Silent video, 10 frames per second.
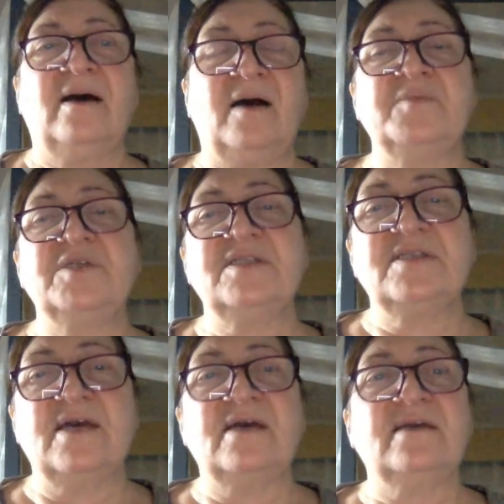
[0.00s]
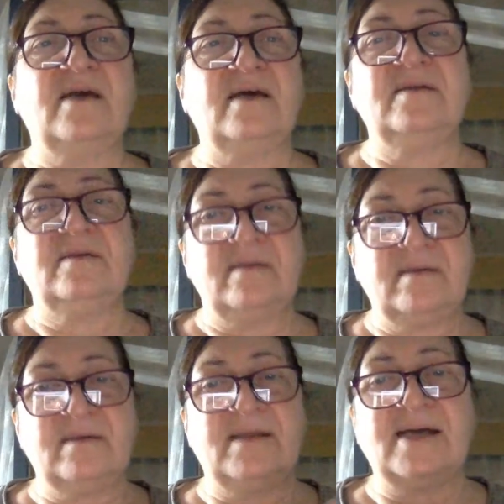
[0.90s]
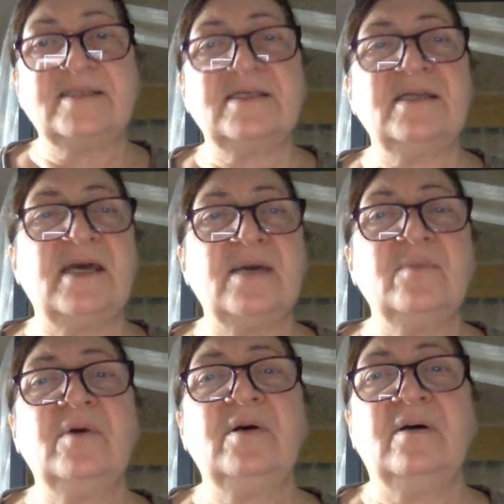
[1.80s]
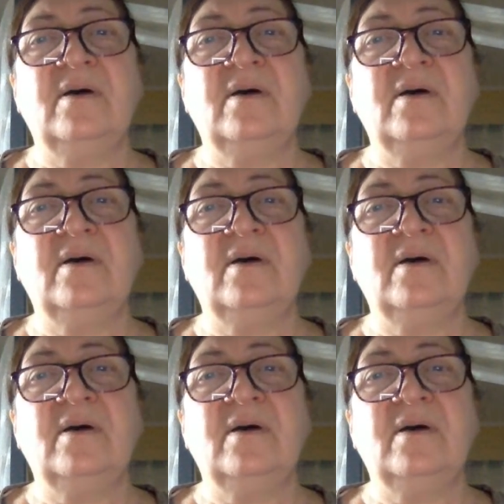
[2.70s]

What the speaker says: I'm just saying that that's a name